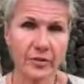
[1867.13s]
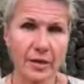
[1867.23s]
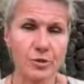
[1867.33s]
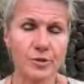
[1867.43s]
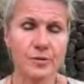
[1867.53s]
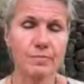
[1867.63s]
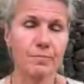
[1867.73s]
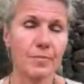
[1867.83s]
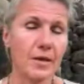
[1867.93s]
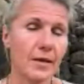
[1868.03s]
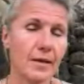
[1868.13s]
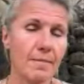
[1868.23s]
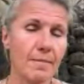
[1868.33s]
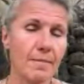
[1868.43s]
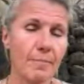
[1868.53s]
I was
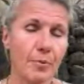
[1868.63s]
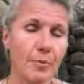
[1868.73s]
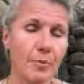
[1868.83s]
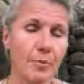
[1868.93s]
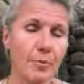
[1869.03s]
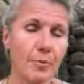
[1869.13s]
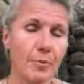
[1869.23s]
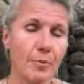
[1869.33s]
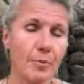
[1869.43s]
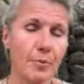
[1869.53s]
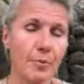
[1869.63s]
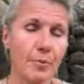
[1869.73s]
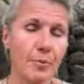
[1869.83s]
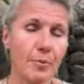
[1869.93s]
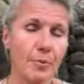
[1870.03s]
birthed in a very
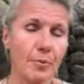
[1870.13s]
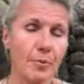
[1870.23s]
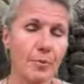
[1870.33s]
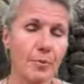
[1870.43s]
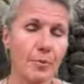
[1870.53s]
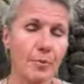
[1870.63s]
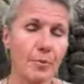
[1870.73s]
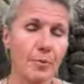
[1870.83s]
strange way, and